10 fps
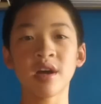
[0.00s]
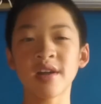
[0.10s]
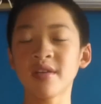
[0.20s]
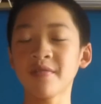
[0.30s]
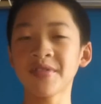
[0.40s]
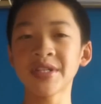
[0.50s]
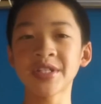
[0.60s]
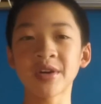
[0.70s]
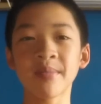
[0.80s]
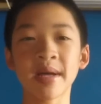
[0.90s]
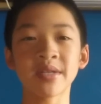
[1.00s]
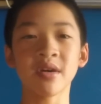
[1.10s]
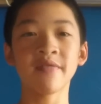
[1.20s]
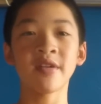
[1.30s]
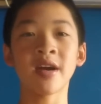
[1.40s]
I don't know if this showed up at
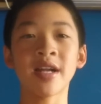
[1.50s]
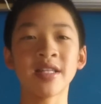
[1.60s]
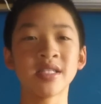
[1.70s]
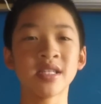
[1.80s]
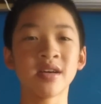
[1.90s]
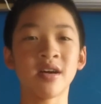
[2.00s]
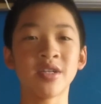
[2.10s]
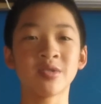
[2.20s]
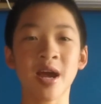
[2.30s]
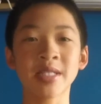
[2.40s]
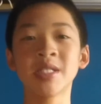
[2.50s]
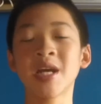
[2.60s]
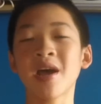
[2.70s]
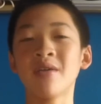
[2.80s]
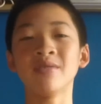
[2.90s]
Toy Fair. I didn't see it on Drax's
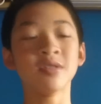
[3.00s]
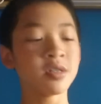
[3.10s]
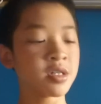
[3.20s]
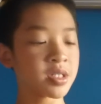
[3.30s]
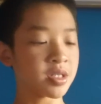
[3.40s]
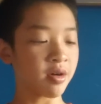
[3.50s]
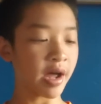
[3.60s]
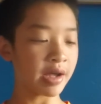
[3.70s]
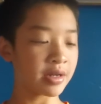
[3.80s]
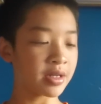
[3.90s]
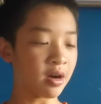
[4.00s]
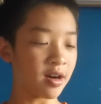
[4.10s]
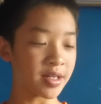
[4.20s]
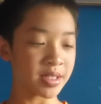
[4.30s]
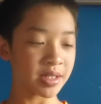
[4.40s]
channel, so I
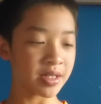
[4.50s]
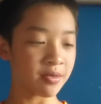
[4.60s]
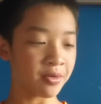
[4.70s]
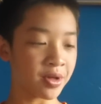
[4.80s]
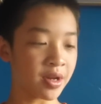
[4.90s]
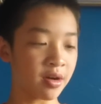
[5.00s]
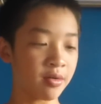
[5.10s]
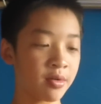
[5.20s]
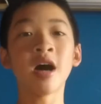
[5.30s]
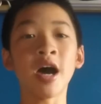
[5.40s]
honestly don't really know.